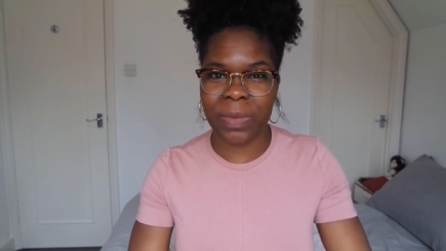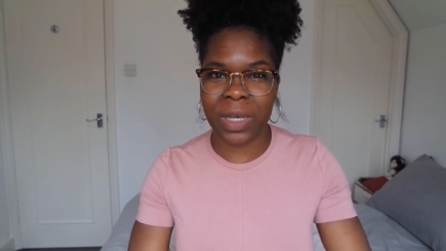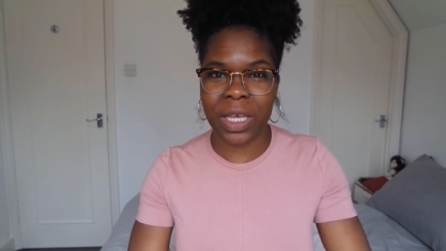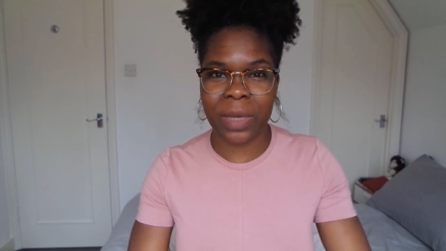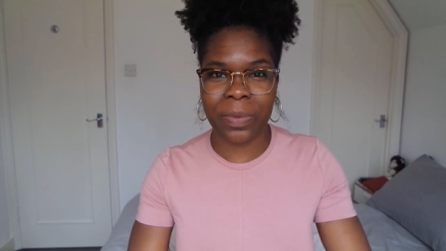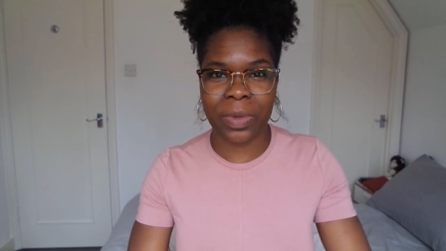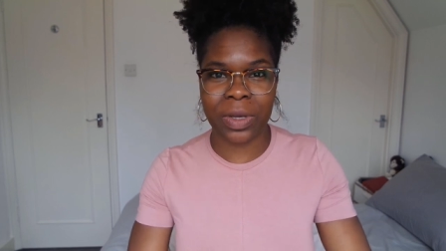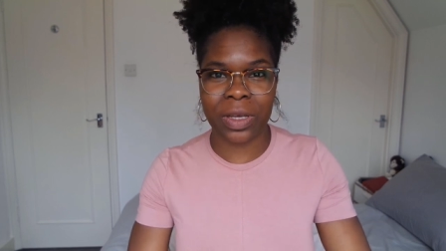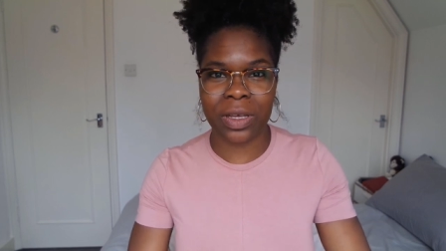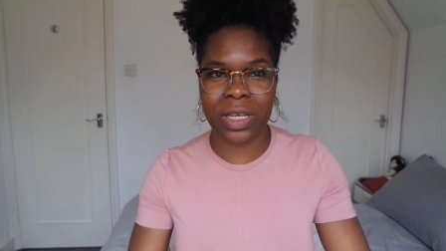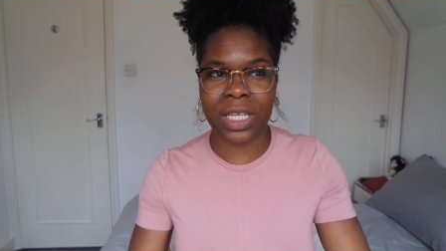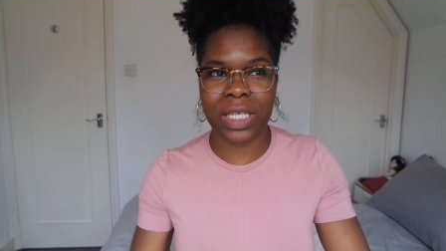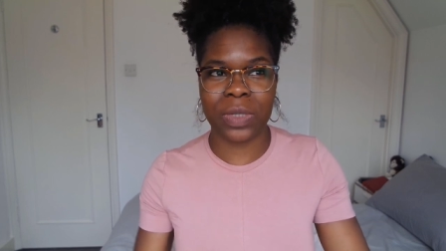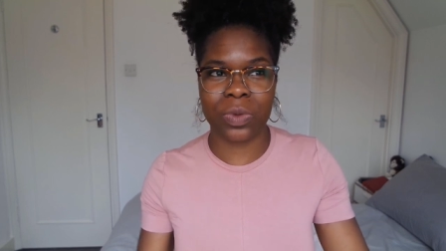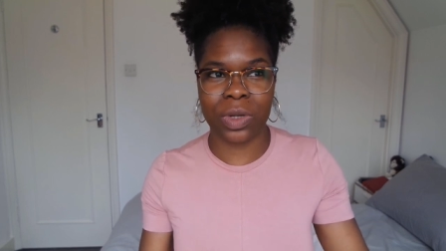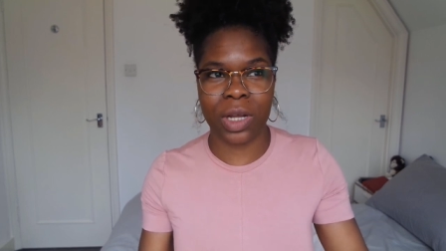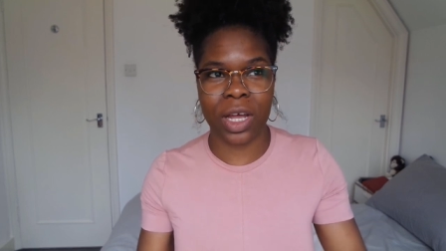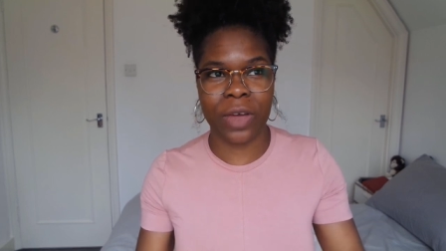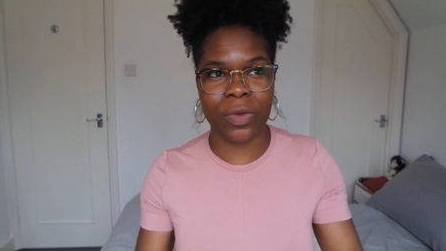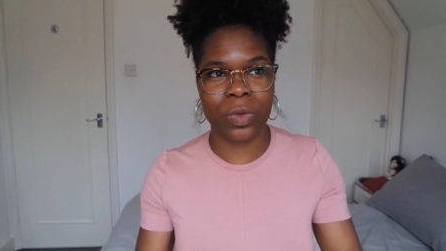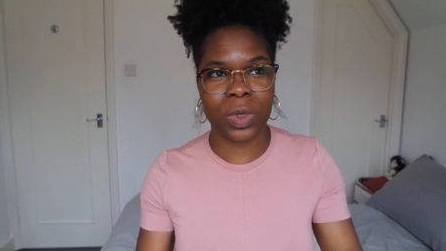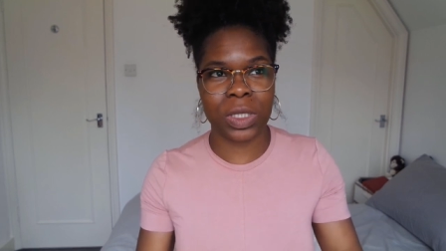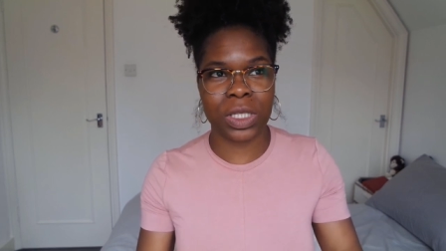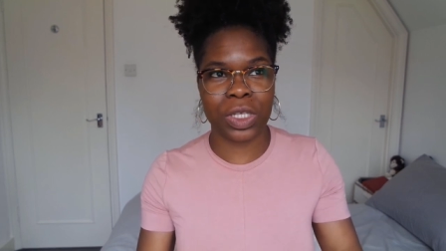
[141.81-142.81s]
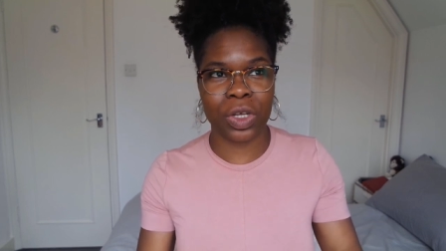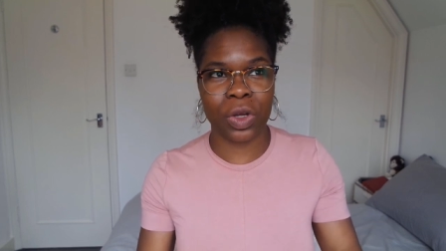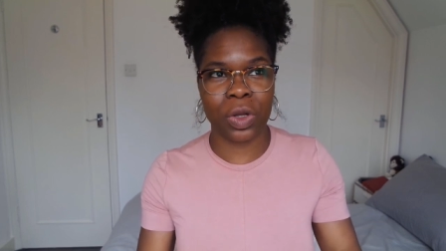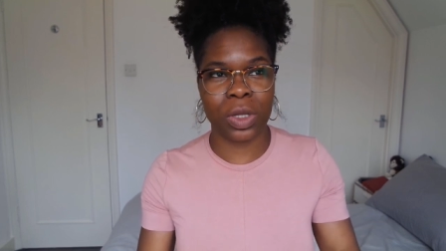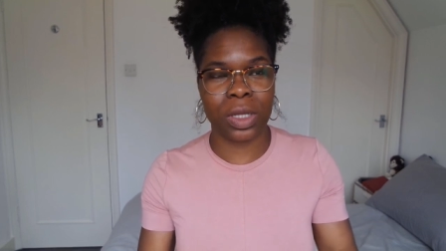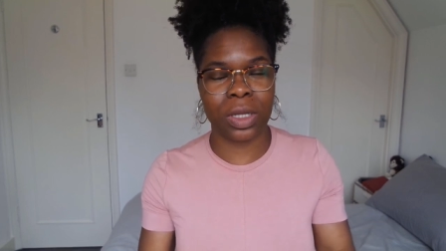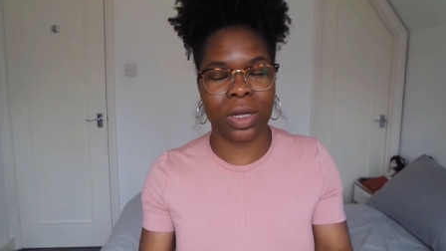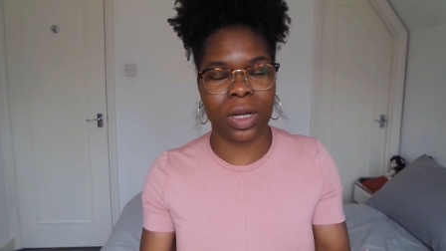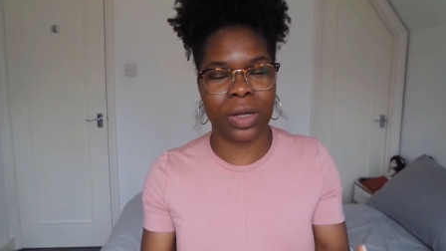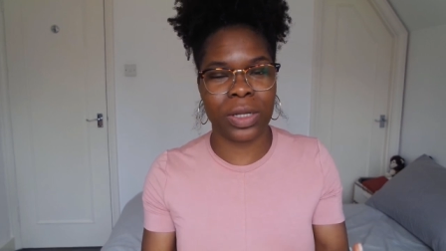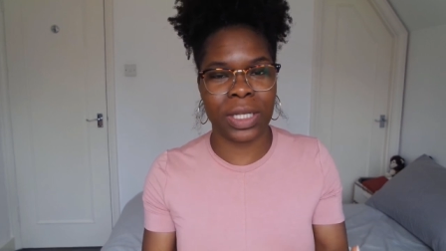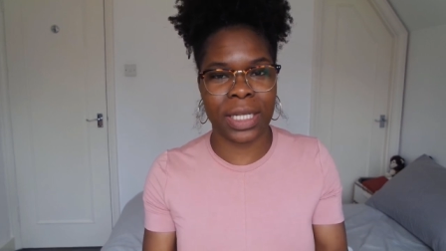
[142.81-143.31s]
me because when I was
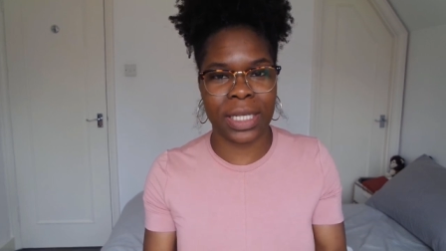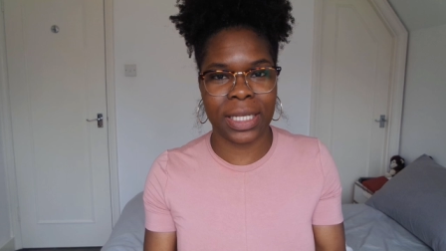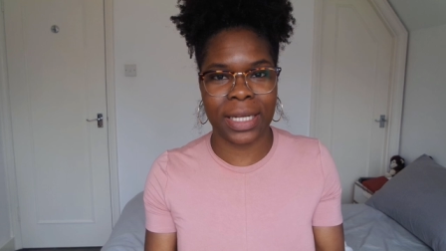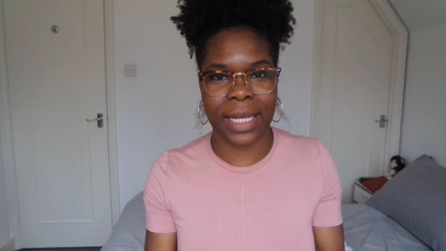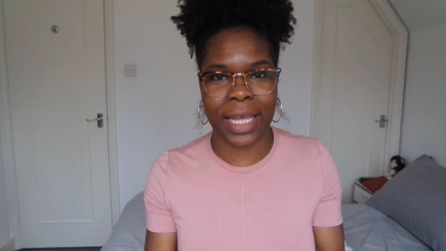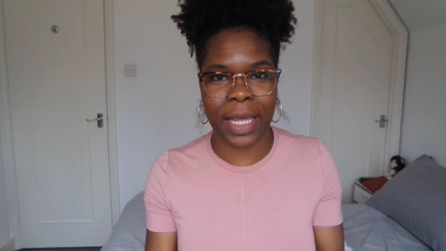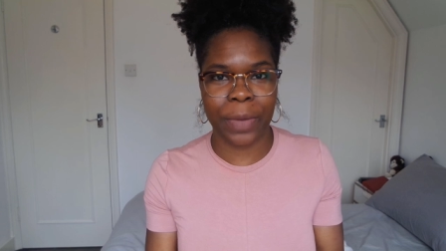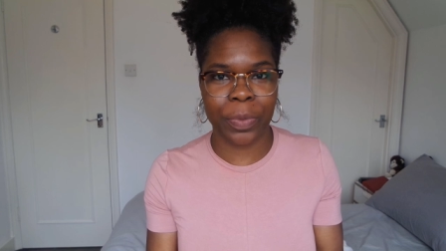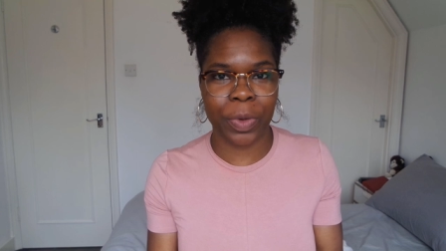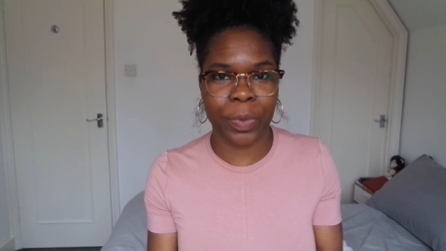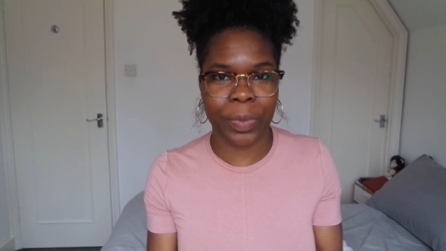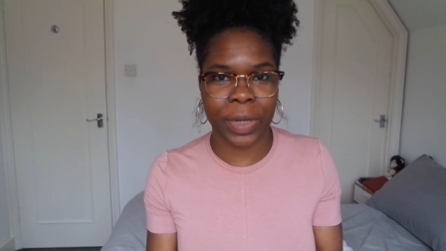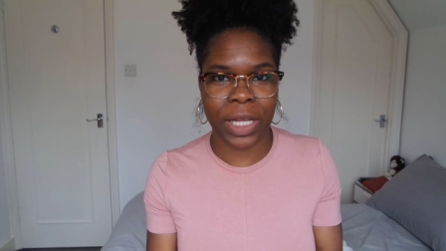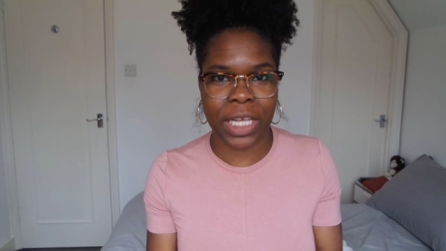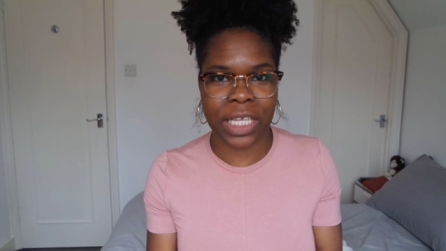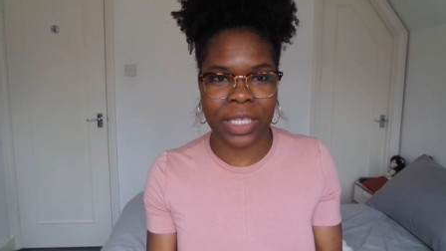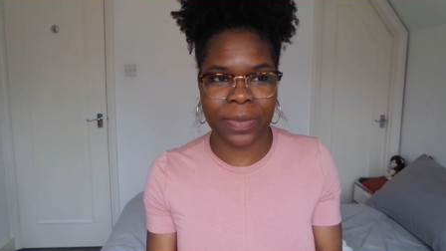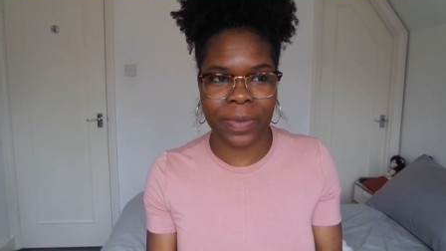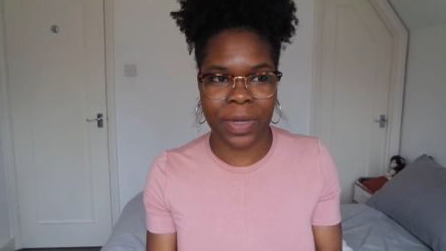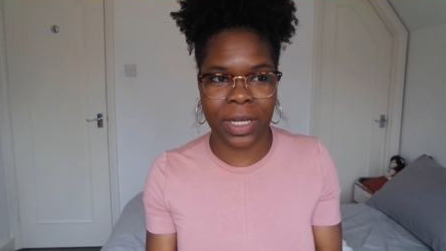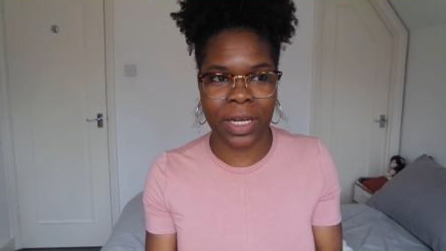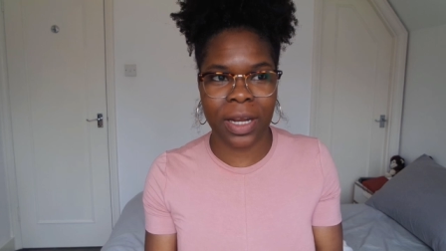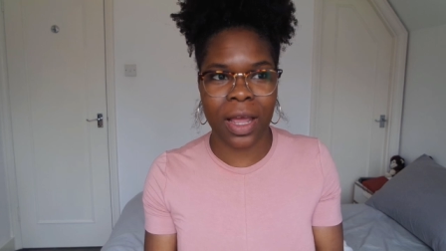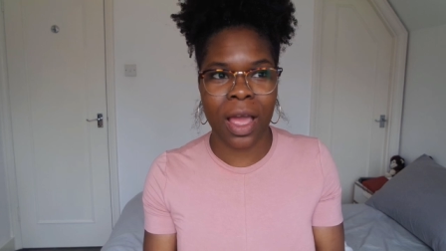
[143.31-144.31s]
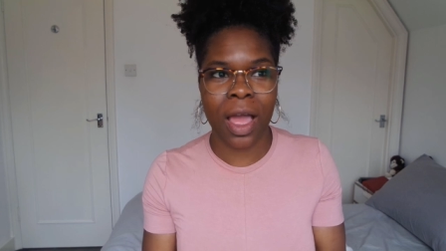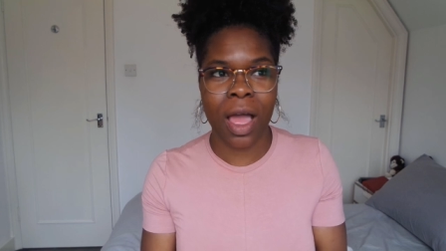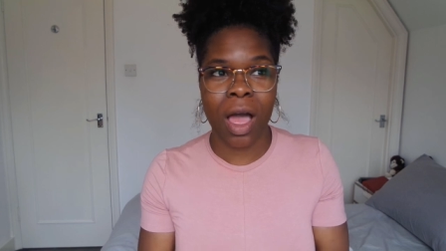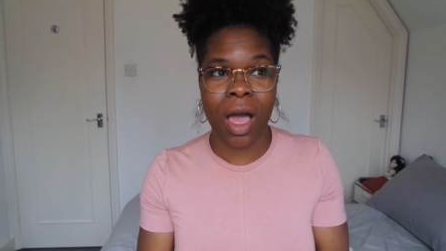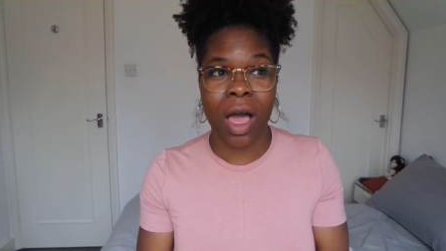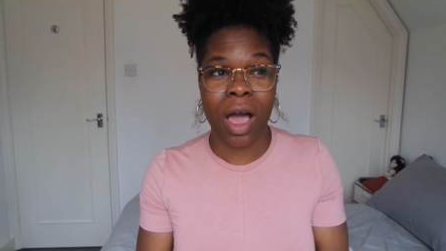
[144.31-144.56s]
told that I needed a hip replacement